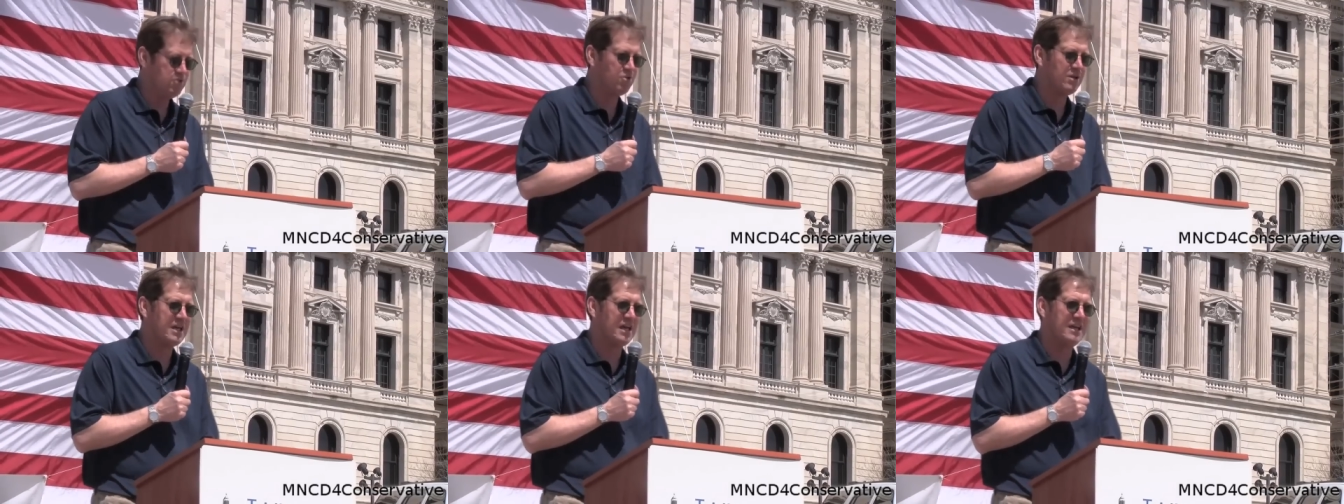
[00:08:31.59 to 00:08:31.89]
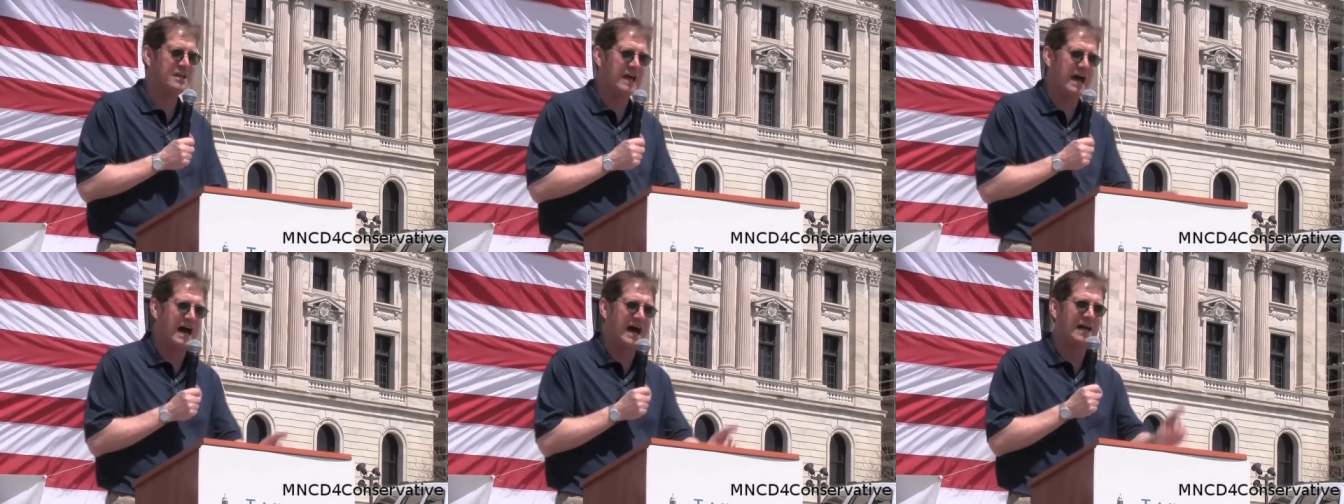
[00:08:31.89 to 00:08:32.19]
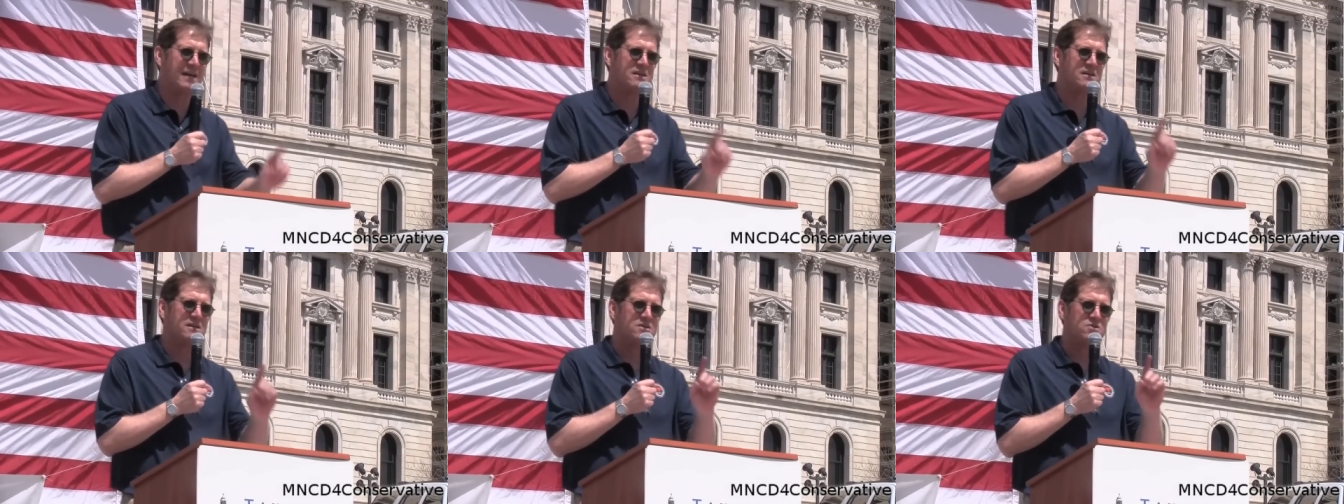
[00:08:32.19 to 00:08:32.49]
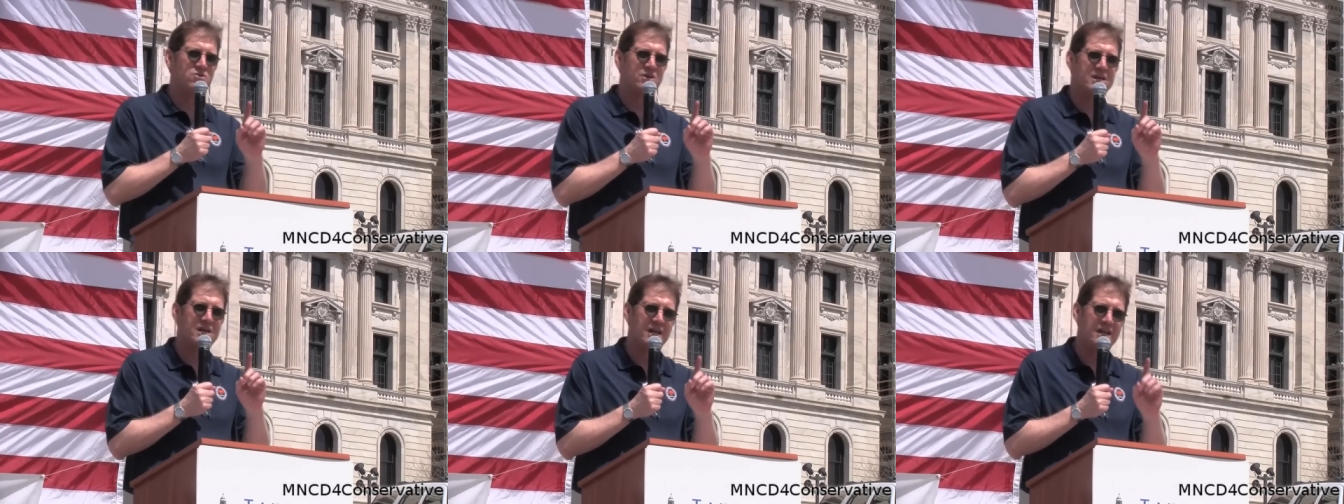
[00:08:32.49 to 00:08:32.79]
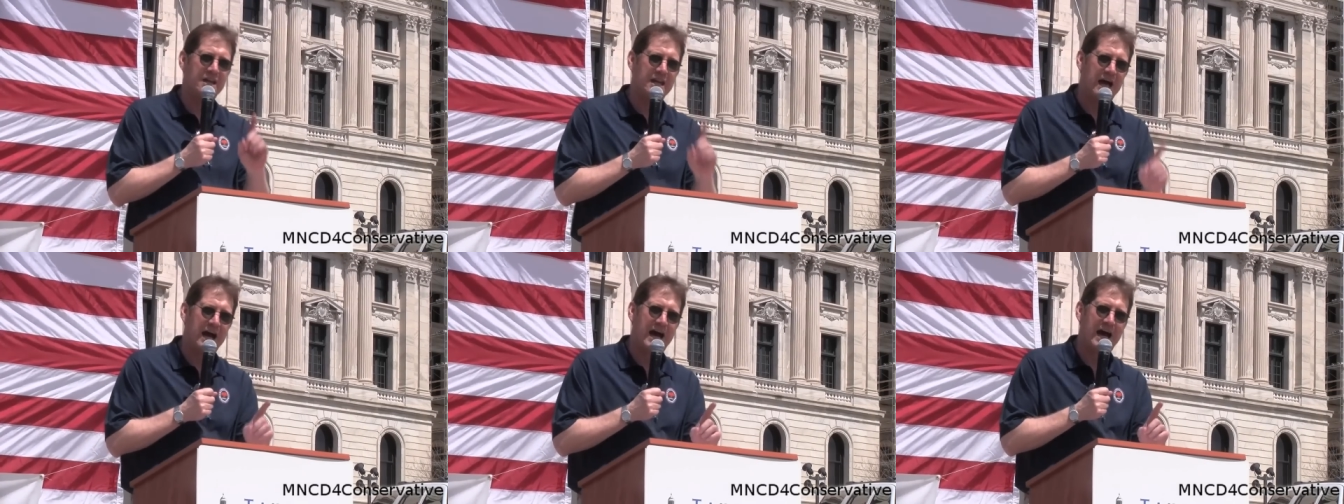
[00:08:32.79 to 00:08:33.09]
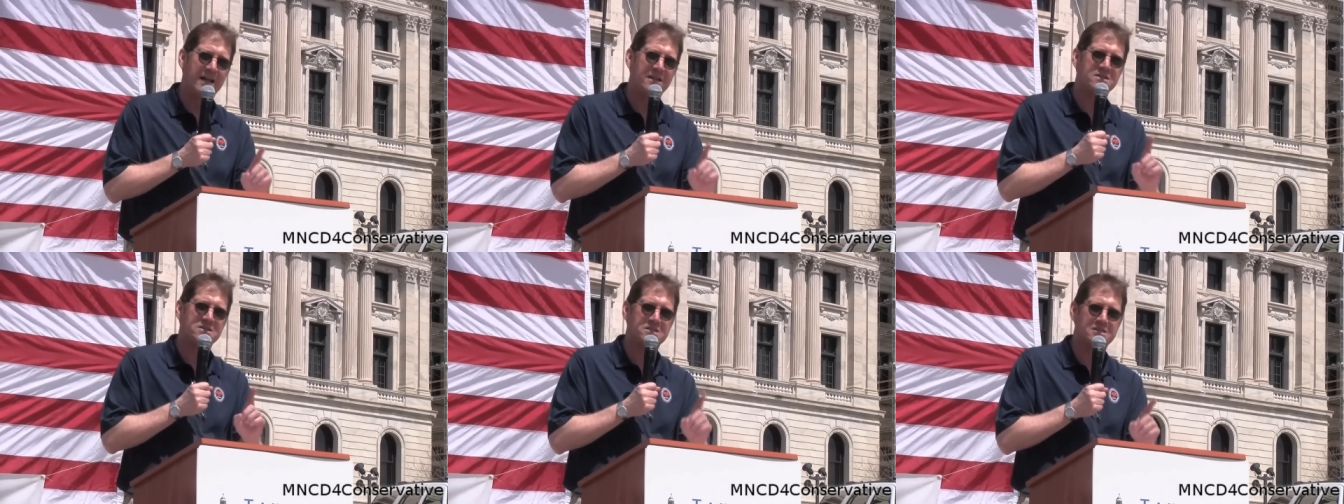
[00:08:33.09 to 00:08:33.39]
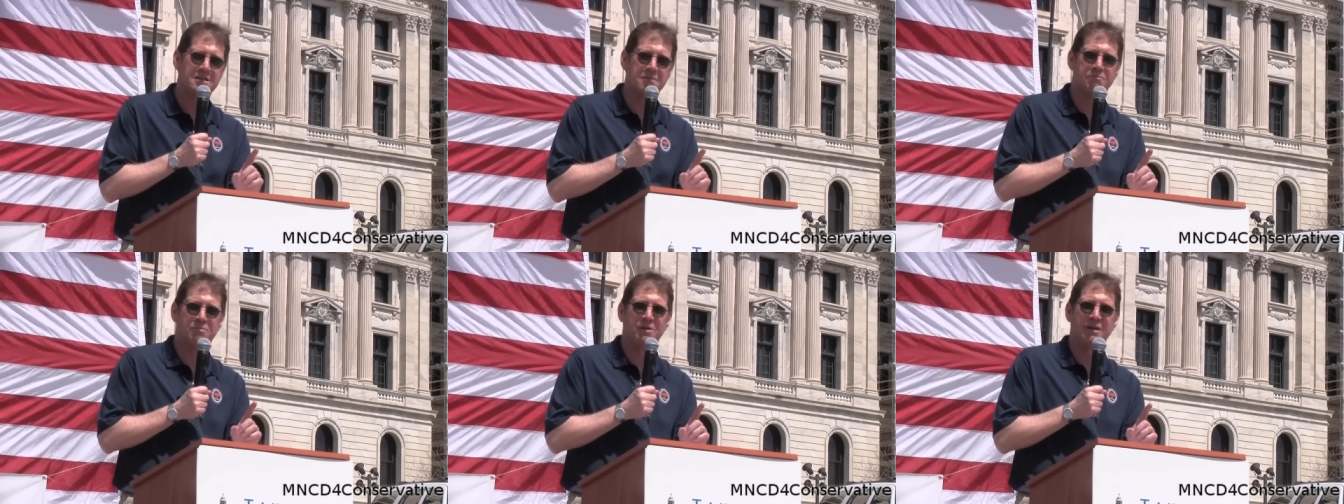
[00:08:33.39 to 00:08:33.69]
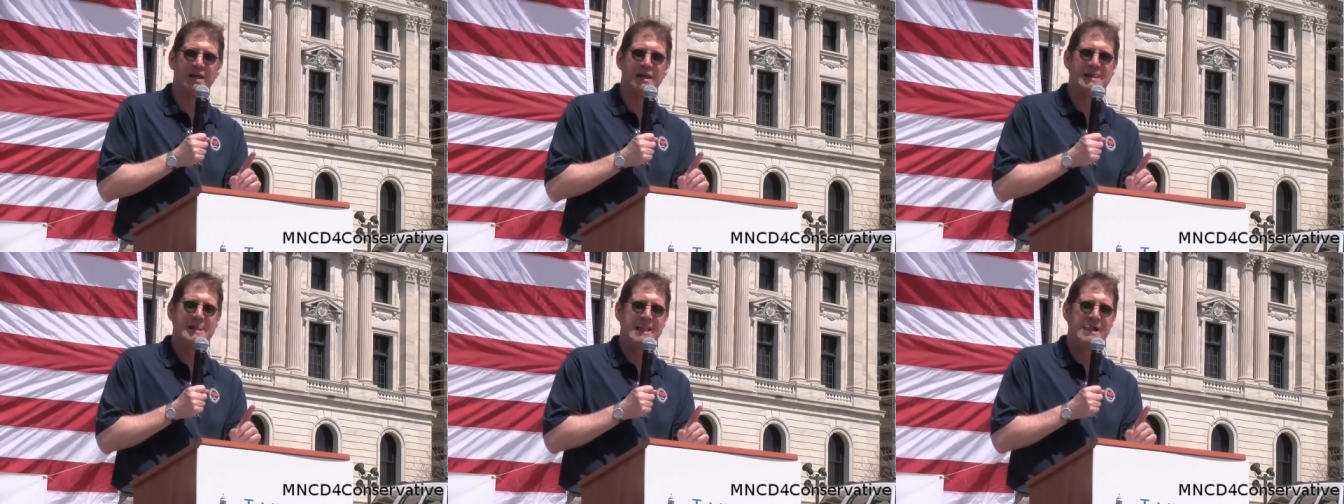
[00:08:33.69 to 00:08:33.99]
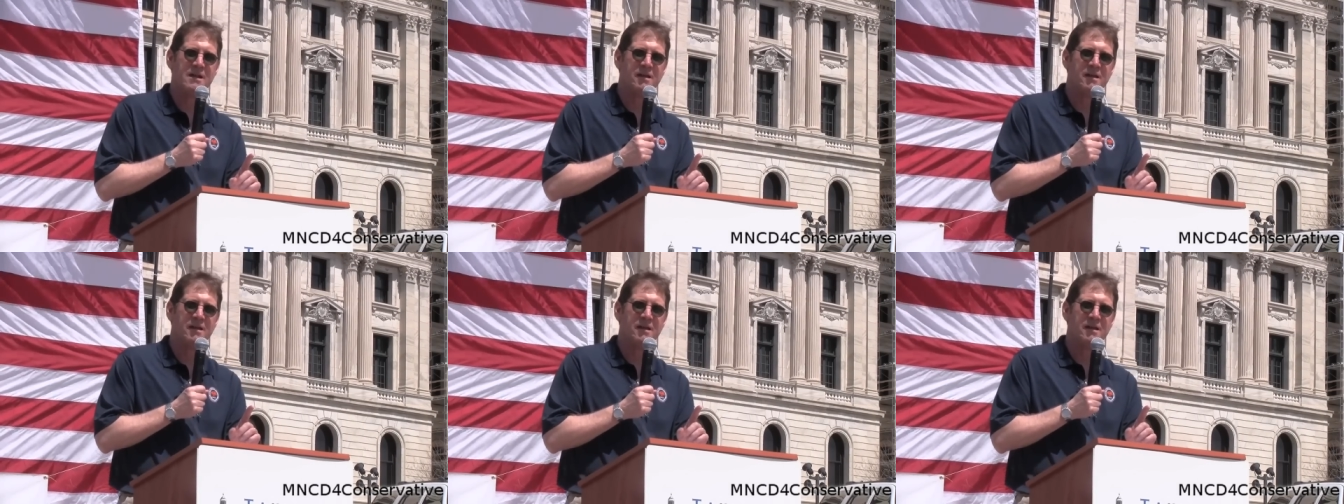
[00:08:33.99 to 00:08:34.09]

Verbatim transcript: You cannot, you cannot simply